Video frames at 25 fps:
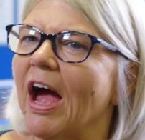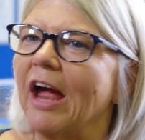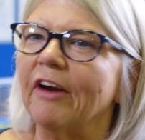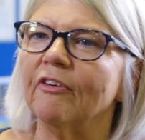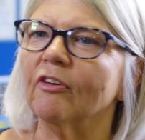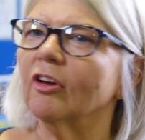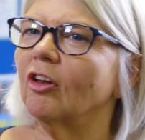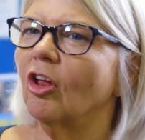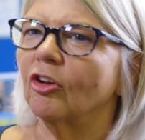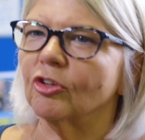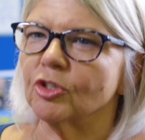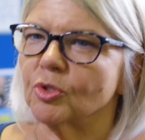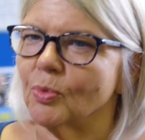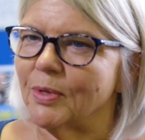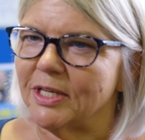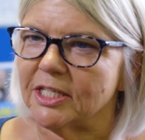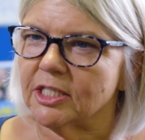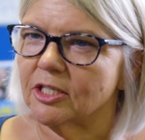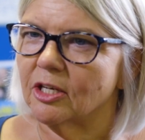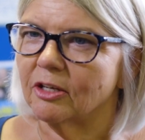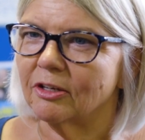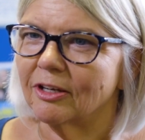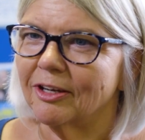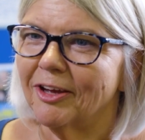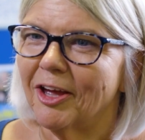viral on
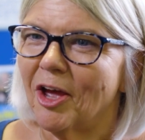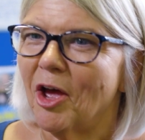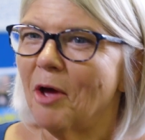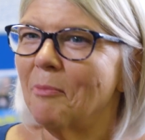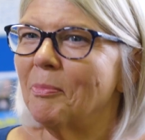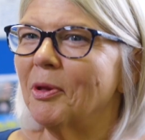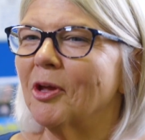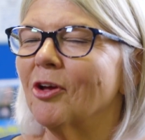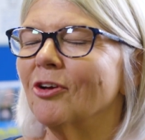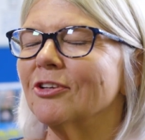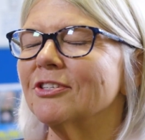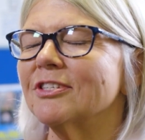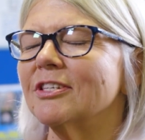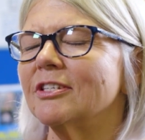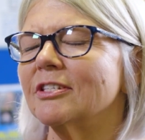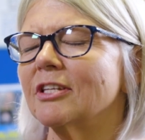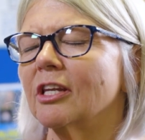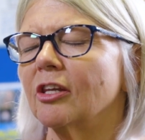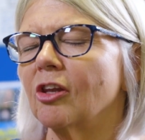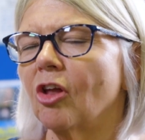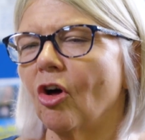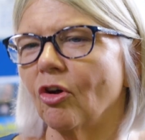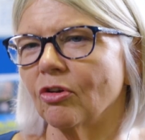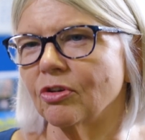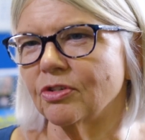Twitter, because there's
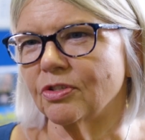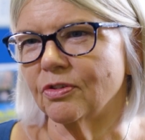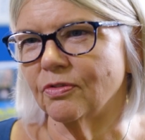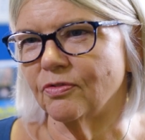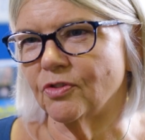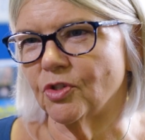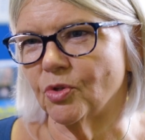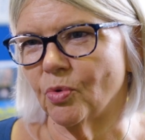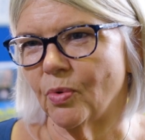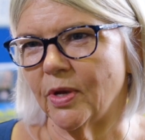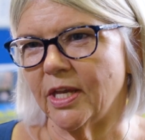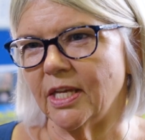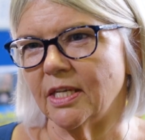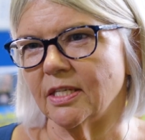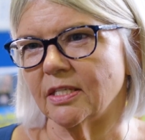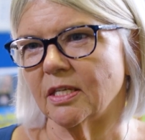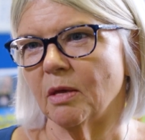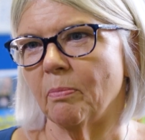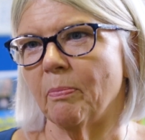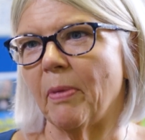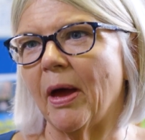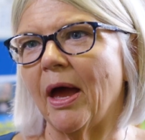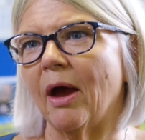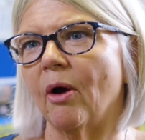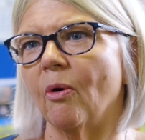lots of tweets
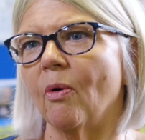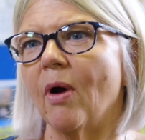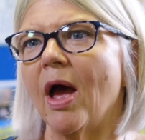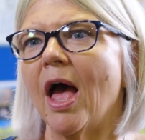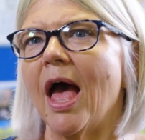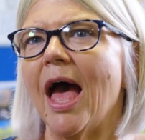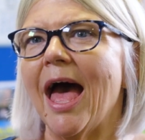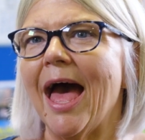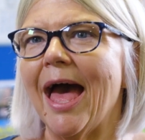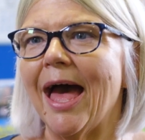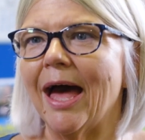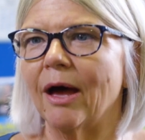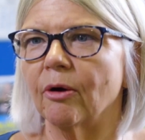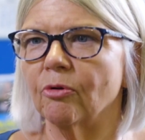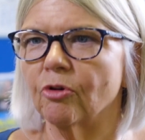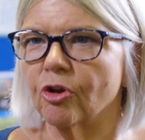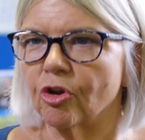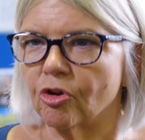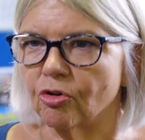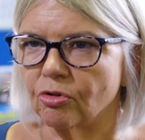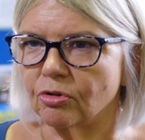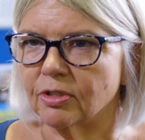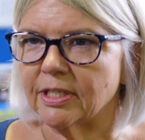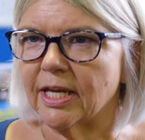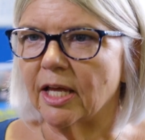about how
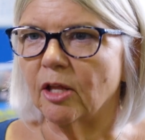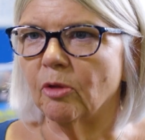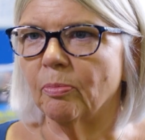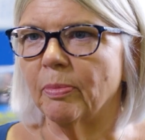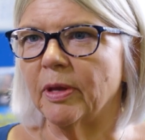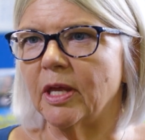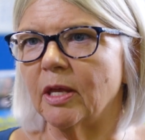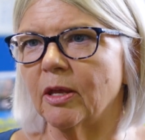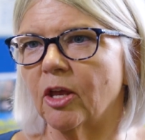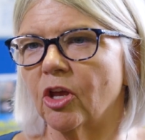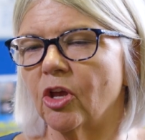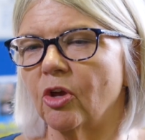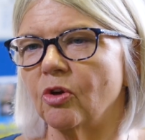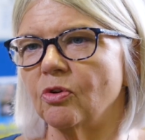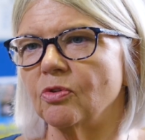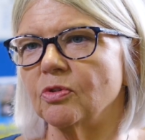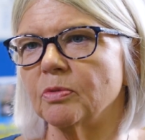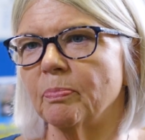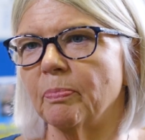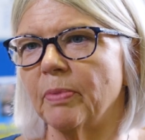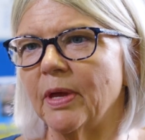good LBQ's